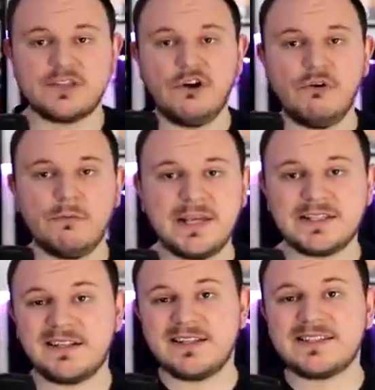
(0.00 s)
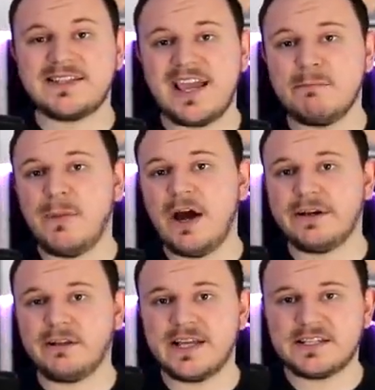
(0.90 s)
So basically the same
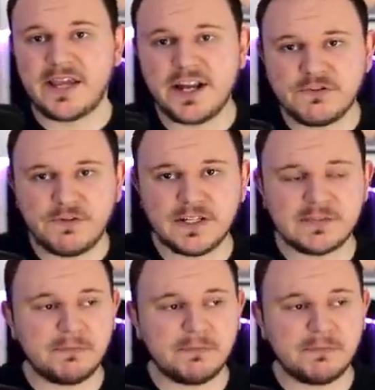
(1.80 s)
model as hedge funds,